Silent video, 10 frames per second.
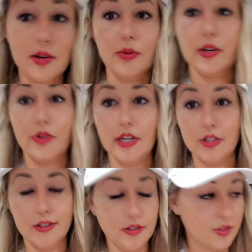a
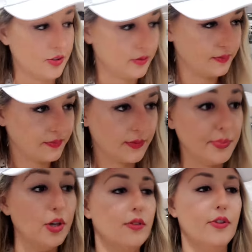recreation. Shoot.
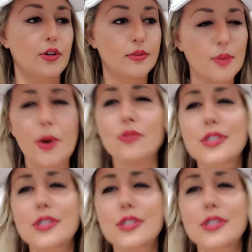Beautiful. The boat